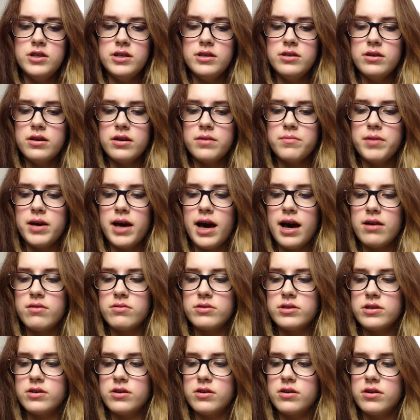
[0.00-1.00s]
took me
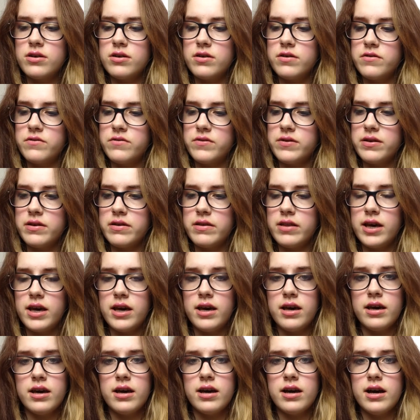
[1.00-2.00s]
out of
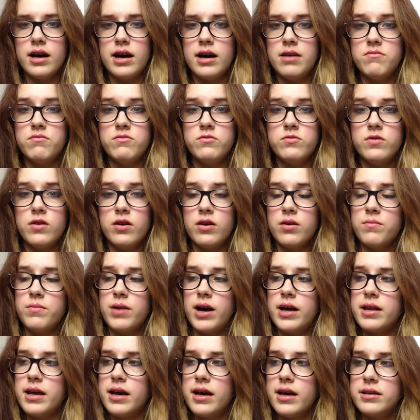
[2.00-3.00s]
the room
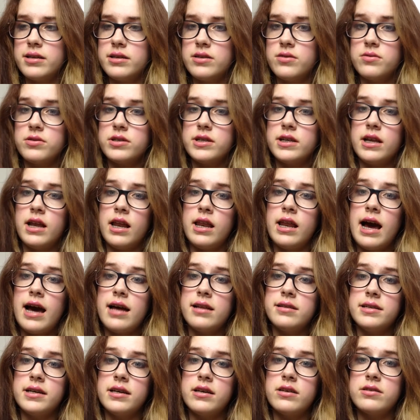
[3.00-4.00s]
and headed onto the
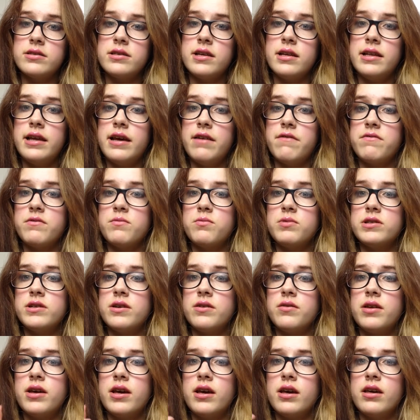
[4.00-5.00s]
landing because the lift was
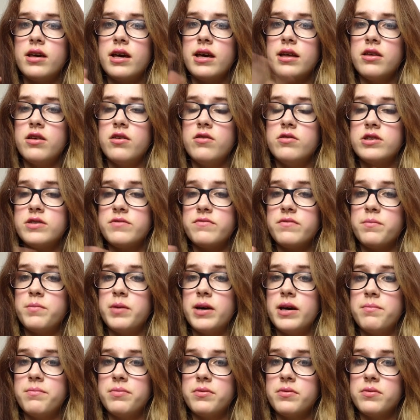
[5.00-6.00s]
only in use for
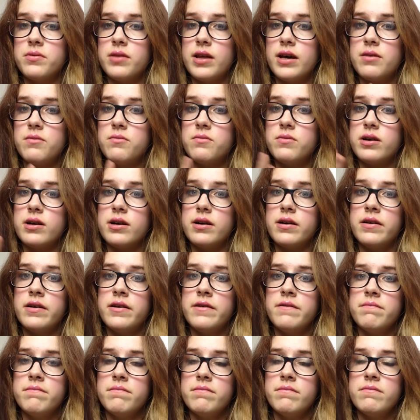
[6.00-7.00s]
people that were
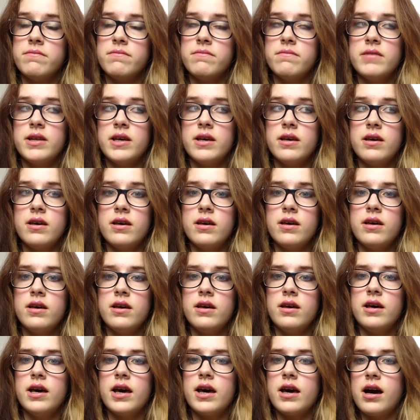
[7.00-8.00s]

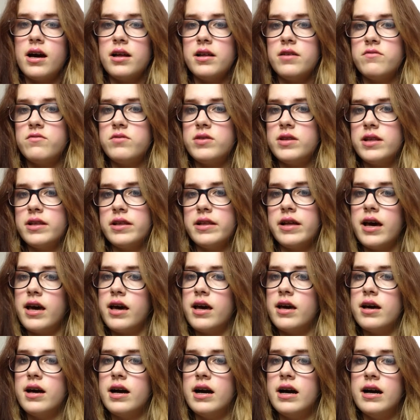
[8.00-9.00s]
kind of
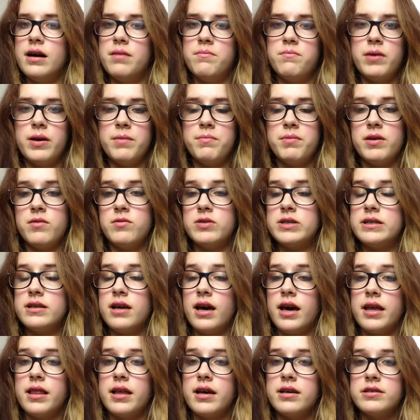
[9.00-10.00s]
the people that were
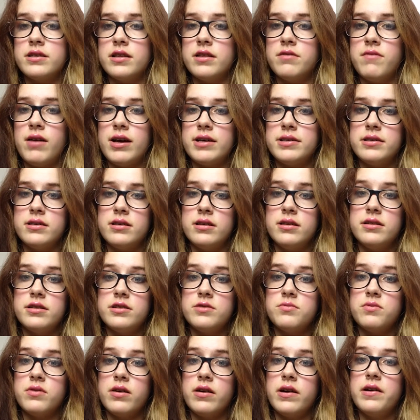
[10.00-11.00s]
staying there. So the
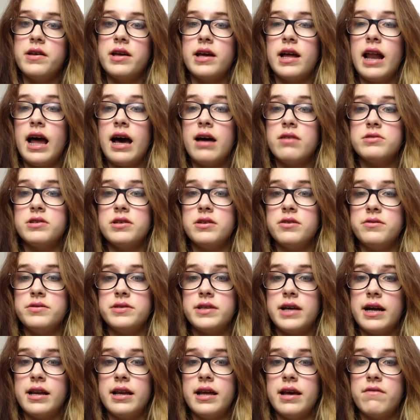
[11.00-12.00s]
residents were only allowed to use
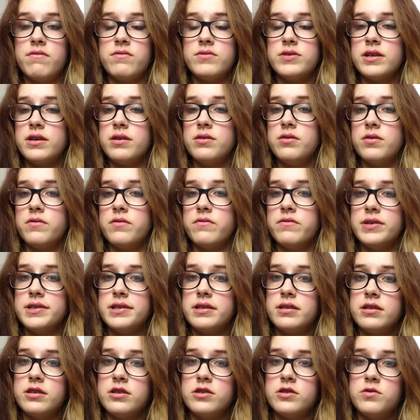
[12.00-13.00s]
that lift, so not
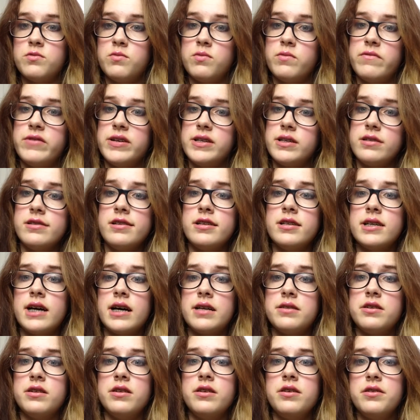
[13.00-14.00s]
visitors. Visitors
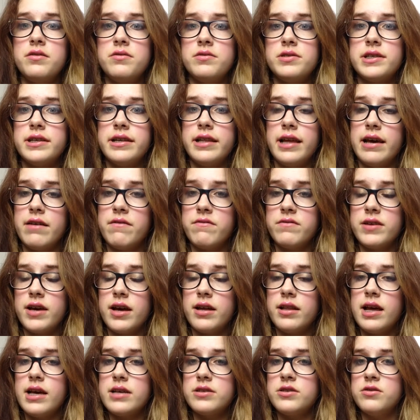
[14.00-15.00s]
had to use the lift.
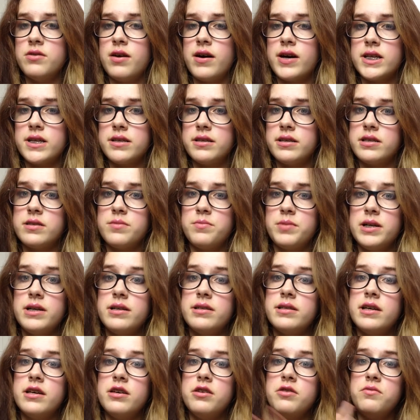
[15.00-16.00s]
Unless you had a
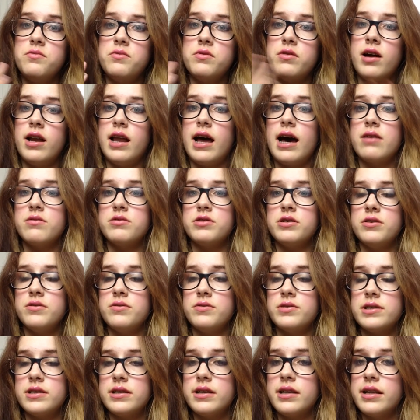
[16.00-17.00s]
disability, you were allowed to
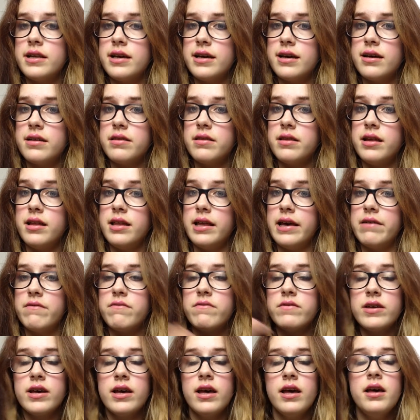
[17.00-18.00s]
use the
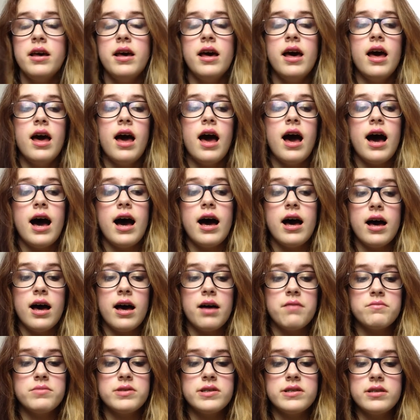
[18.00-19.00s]
lift.
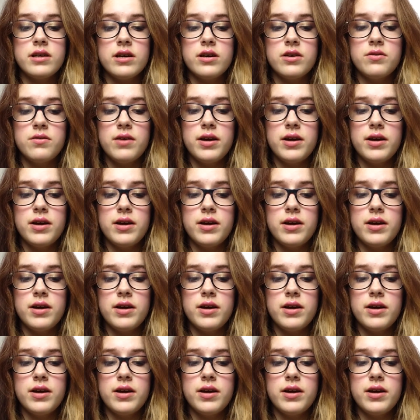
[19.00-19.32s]
So